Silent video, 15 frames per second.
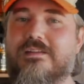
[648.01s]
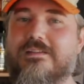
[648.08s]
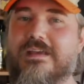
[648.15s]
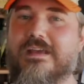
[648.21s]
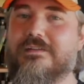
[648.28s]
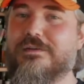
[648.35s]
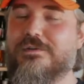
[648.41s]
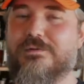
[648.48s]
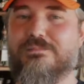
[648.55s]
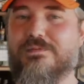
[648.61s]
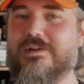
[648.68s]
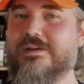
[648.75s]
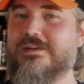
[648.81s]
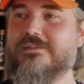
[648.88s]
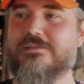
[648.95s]
that they could
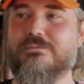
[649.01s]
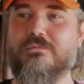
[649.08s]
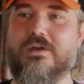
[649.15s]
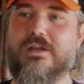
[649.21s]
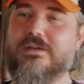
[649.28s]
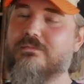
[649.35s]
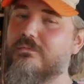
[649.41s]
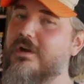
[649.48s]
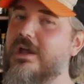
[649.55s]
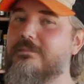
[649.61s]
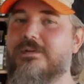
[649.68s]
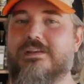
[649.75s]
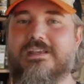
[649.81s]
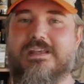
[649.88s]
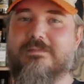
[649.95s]
plug in some random rep
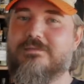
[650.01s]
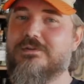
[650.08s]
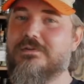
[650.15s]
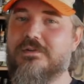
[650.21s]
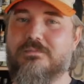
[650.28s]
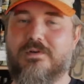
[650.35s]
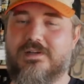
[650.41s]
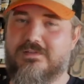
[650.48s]
and it keeps doing what